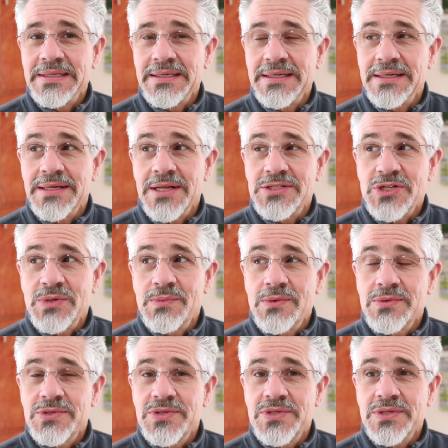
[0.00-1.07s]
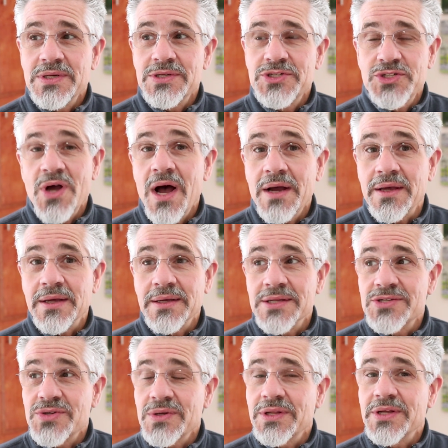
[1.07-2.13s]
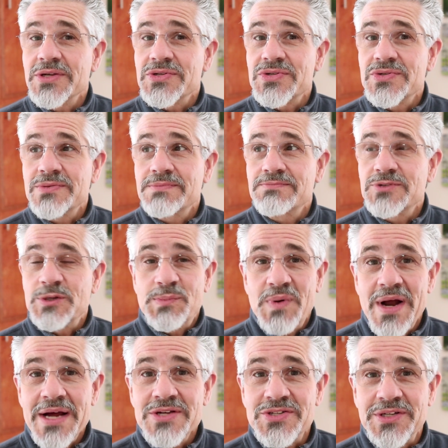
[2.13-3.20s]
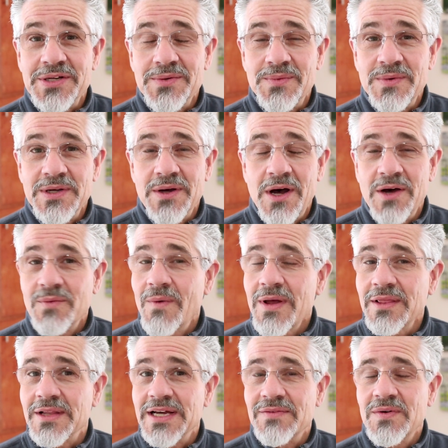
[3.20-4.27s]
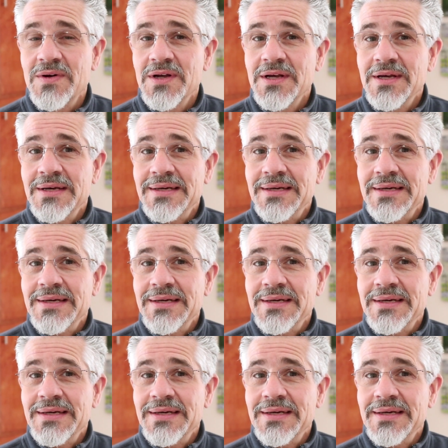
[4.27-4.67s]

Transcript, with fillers: and it's almost uh, shocking, it certainly is surprising in, on one level,